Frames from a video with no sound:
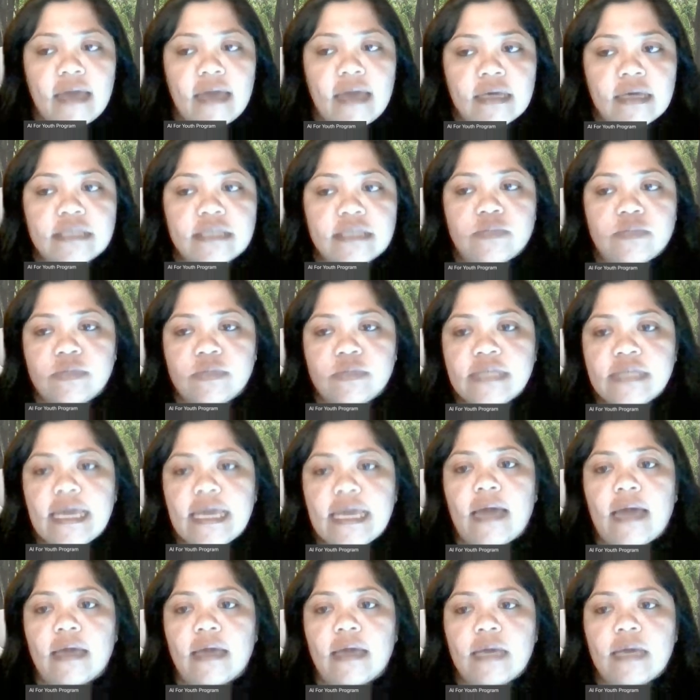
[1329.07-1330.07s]
tag us with
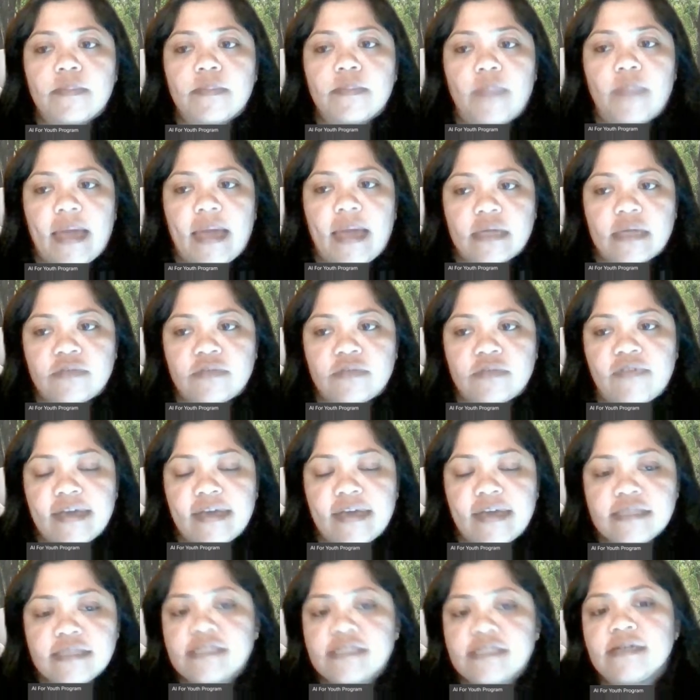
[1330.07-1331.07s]
AI Impact
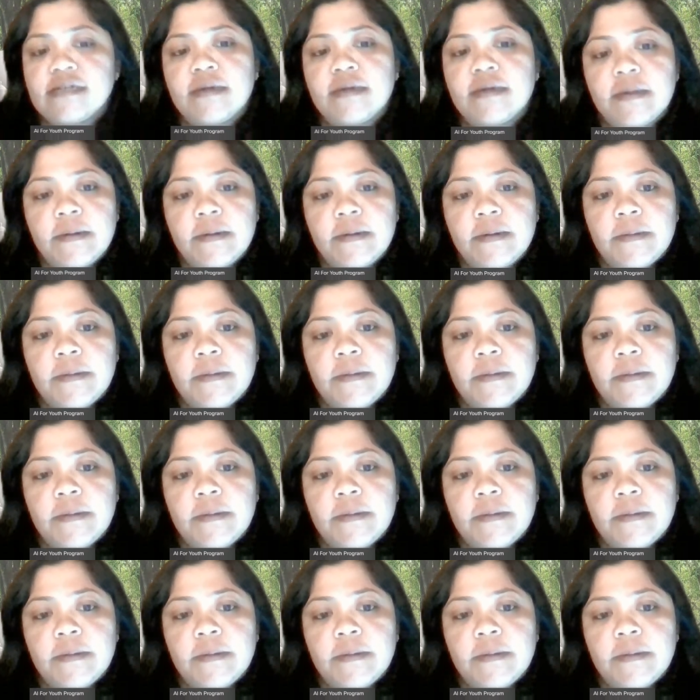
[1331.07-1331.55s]
Fest.